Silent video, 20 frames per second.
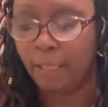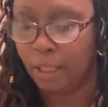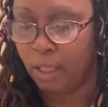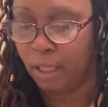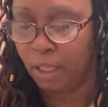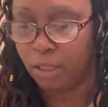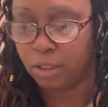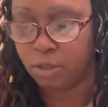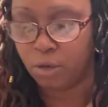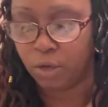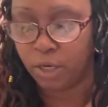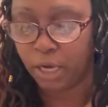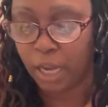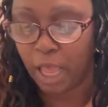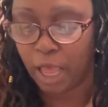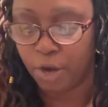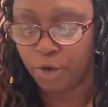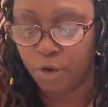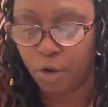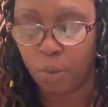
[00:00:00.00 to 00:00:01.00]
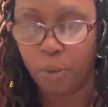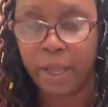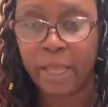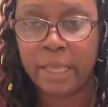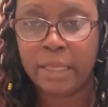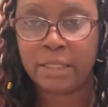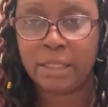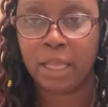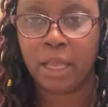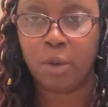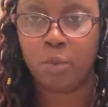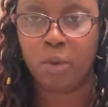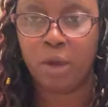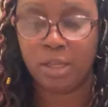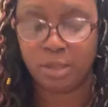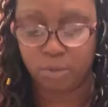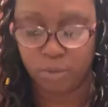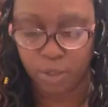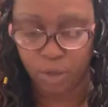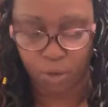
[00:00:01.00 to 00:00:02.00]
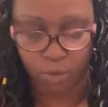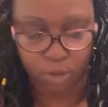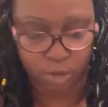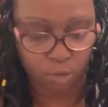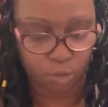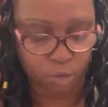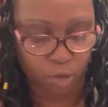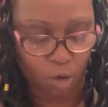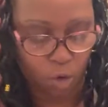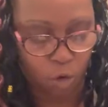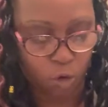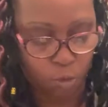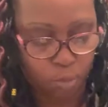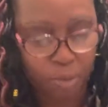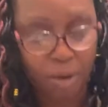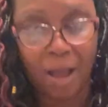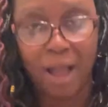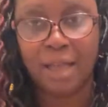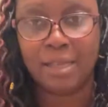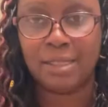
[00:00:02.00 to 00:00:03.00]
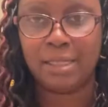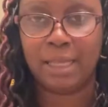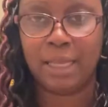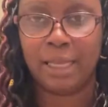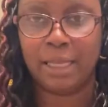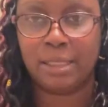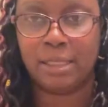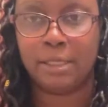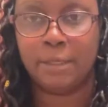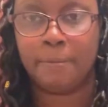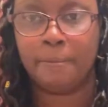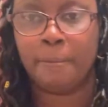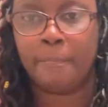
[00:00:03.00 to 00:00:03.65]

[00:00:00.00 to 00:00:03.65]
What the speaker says: so that I'll know where it's at once we go through the whole process.